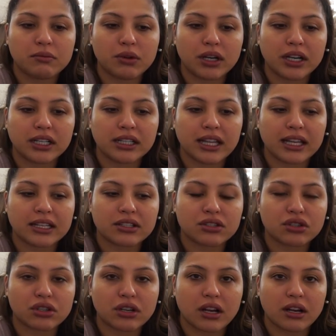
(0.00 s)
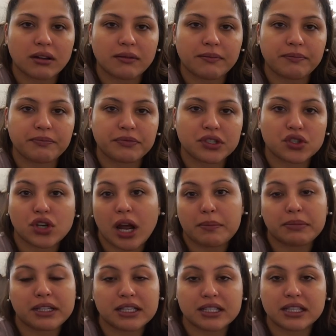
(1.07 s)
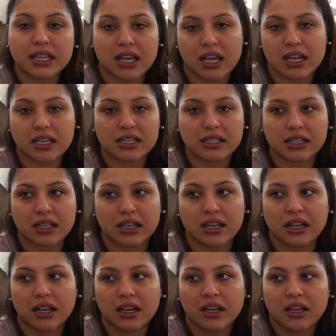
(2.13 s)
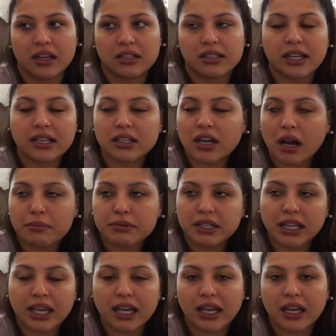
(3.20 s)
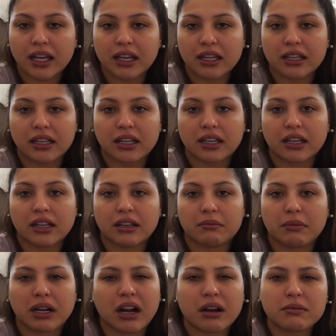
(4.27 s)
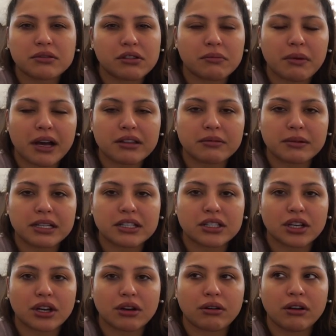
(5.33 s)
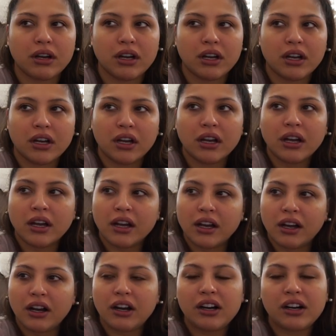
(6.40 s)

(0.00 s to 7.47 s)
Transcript: I'm wearing like um, strapless things and tank tops again and my arms don't bother me. So oh,